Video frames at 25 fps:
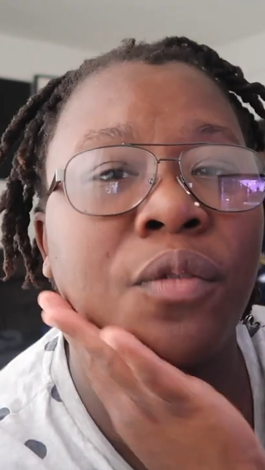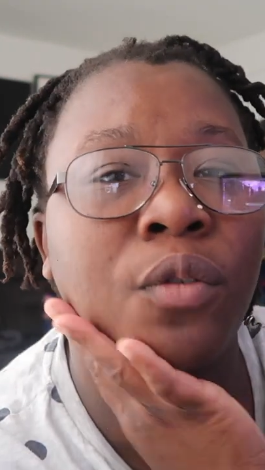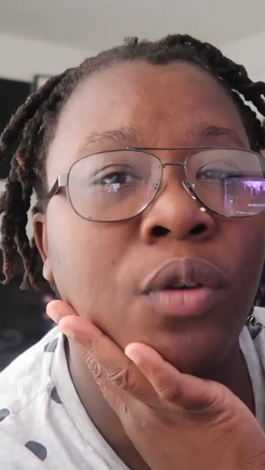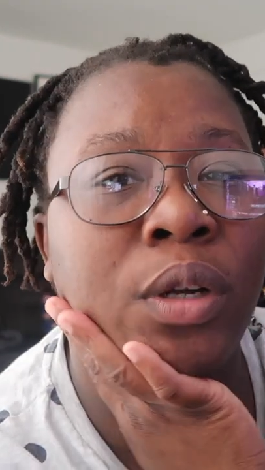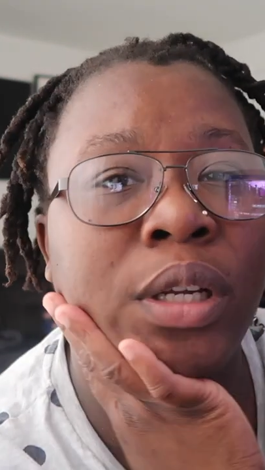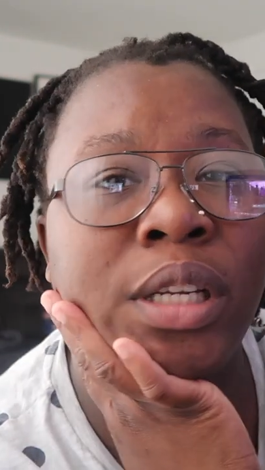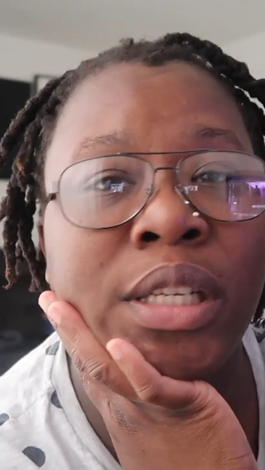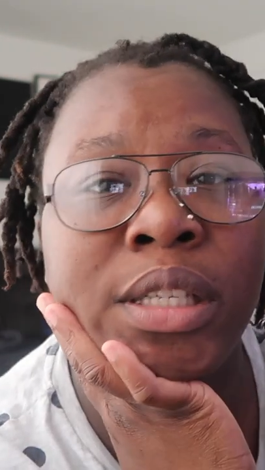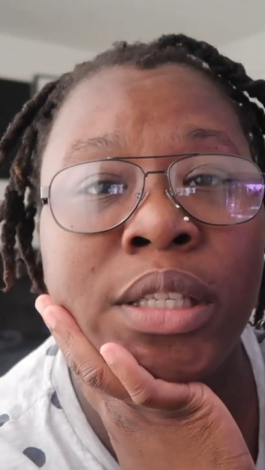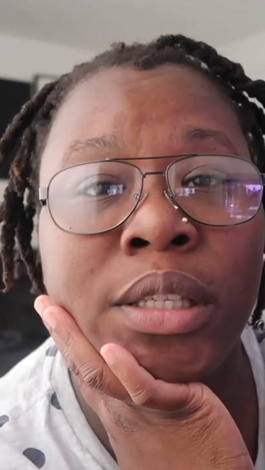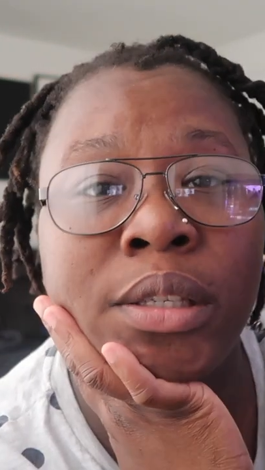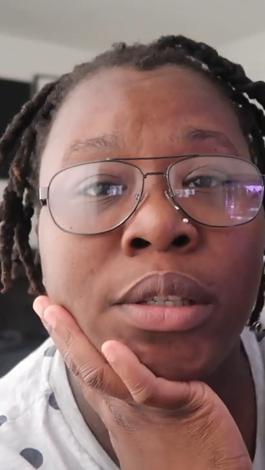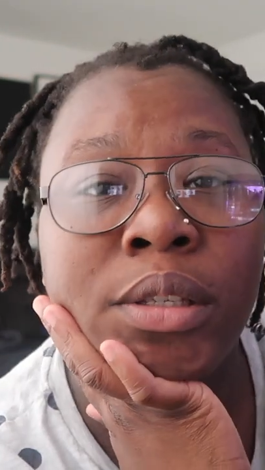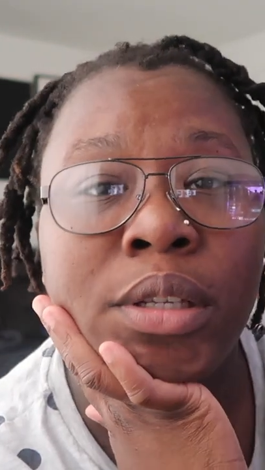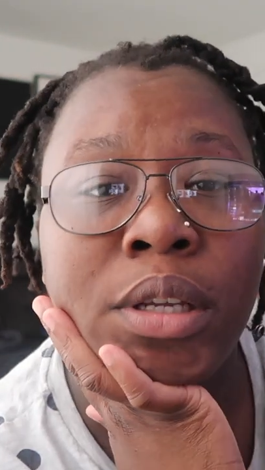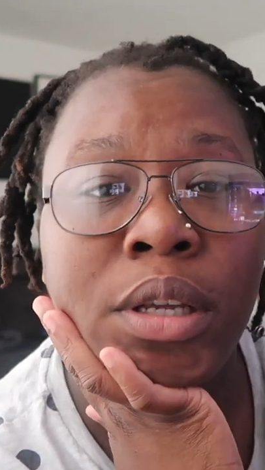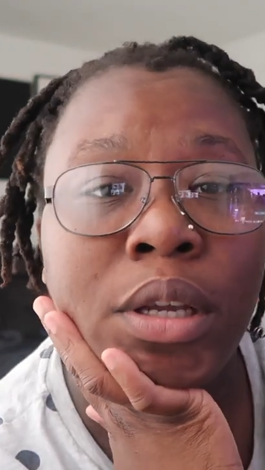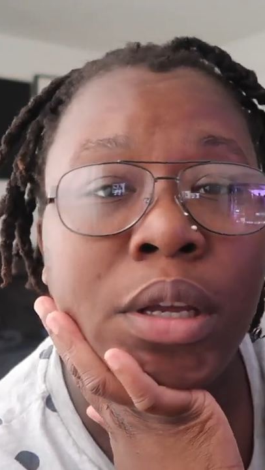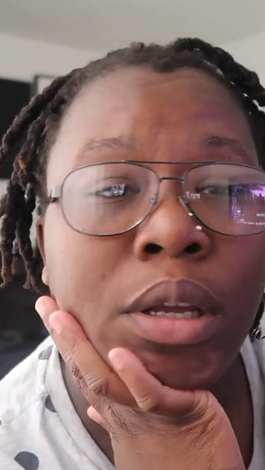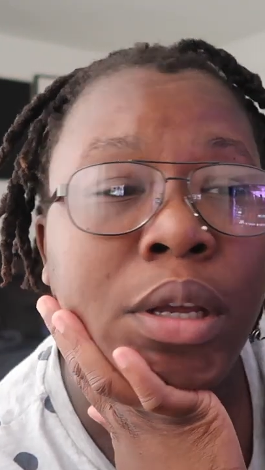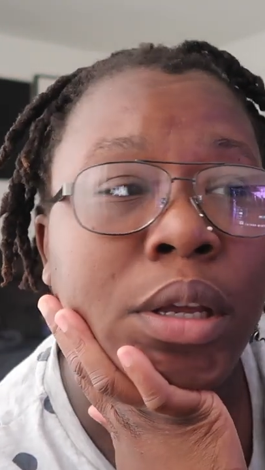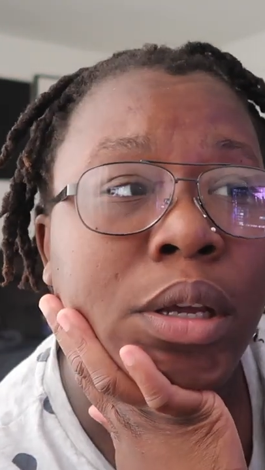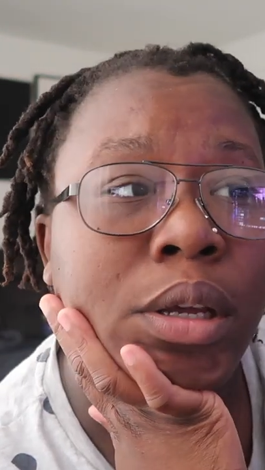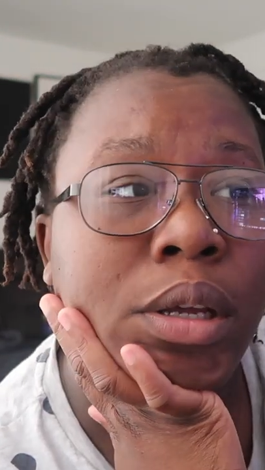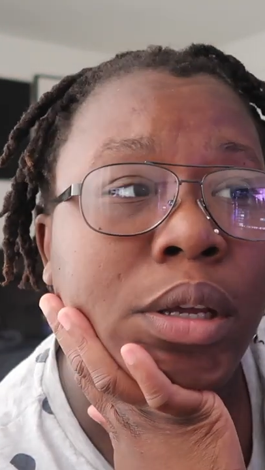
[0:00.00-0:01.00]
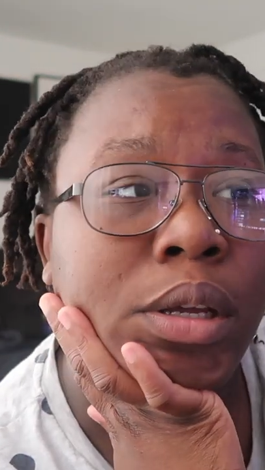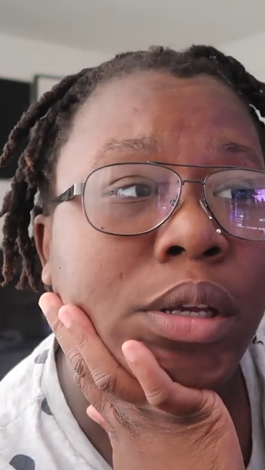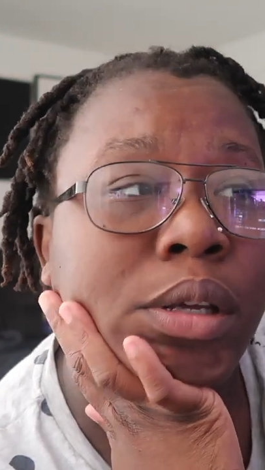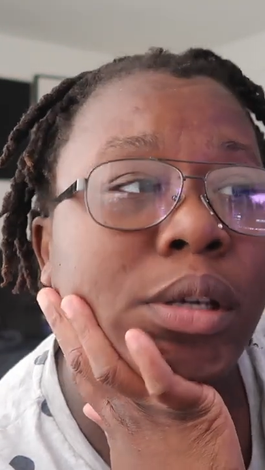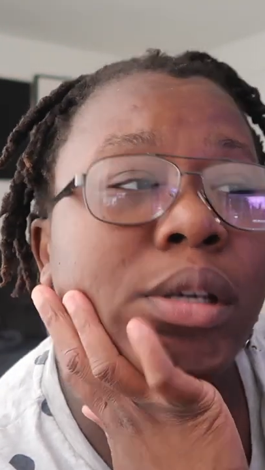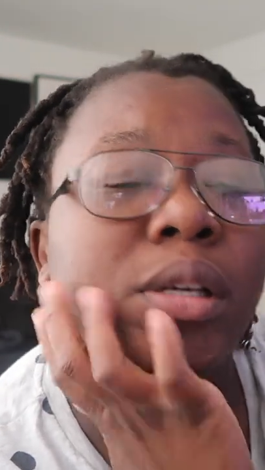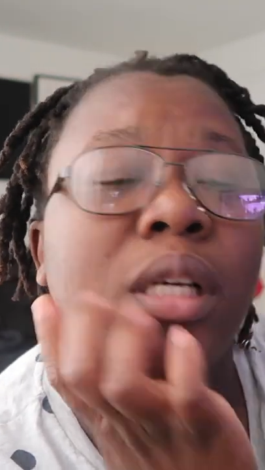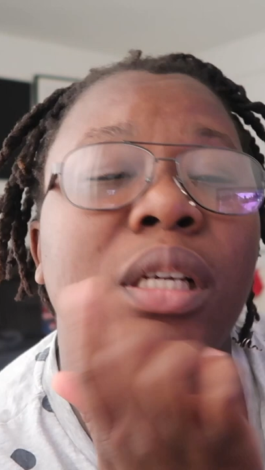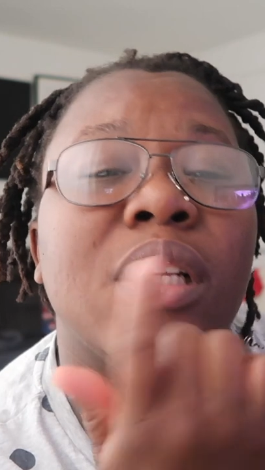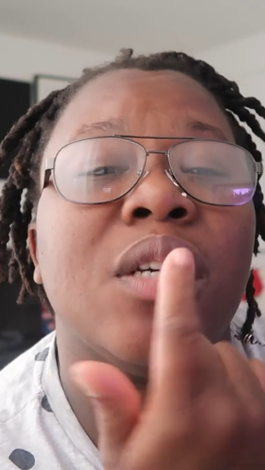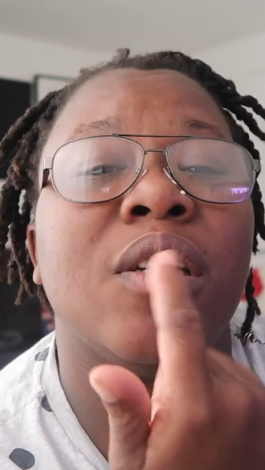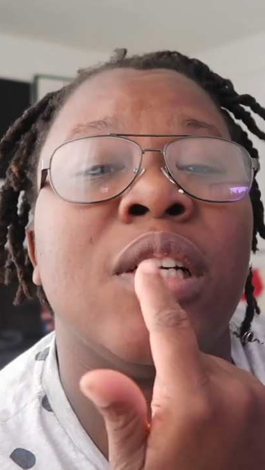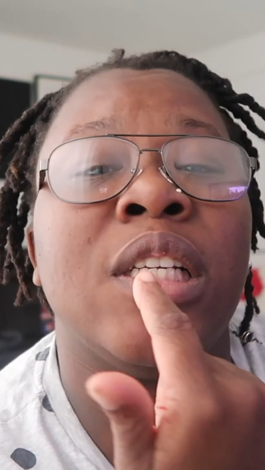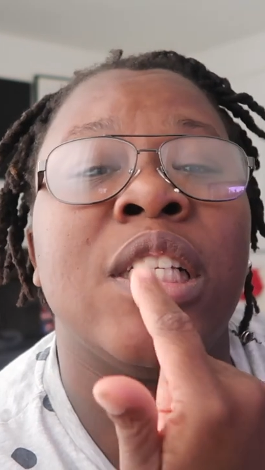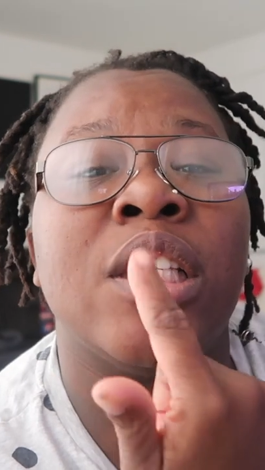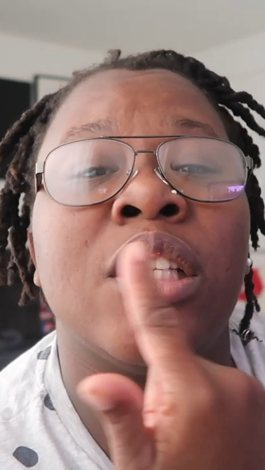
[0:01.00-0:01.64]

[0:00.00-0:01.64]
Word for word: for his. Bonjela for um,